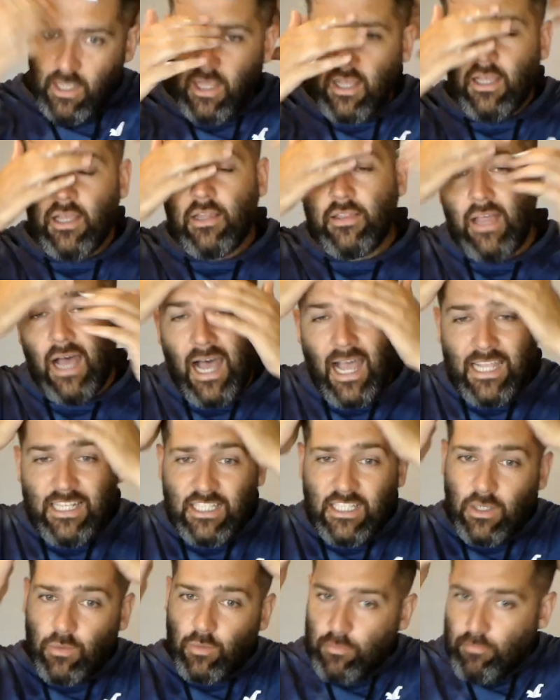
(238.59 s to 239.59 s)
The idea
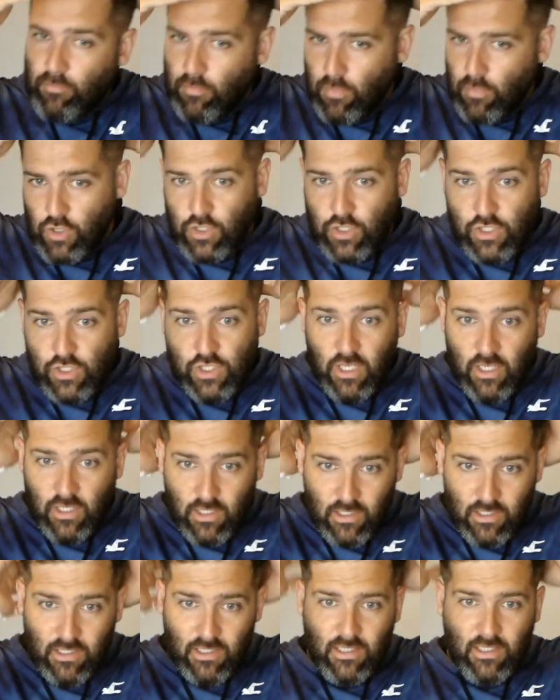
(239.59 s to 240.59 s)
with mousse
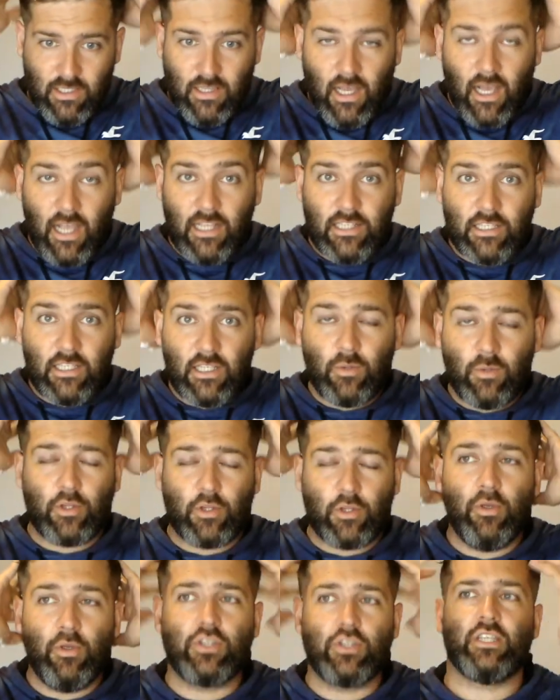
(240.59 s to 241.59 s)

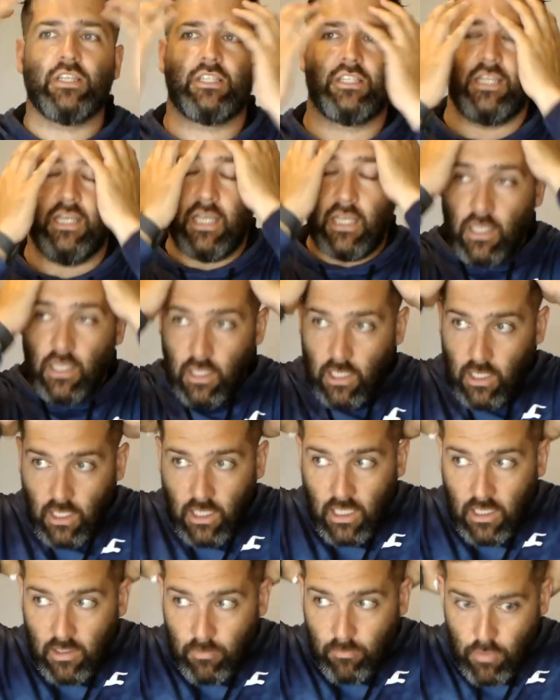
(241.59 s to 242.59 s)
is that
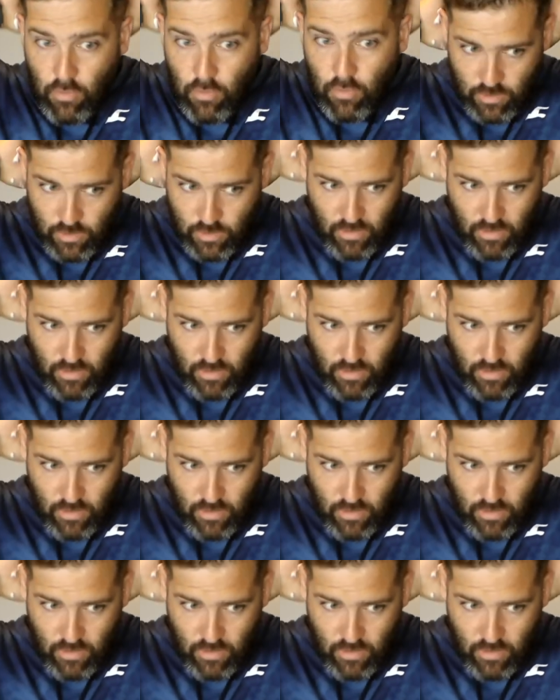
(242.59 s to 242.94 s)
mousse makes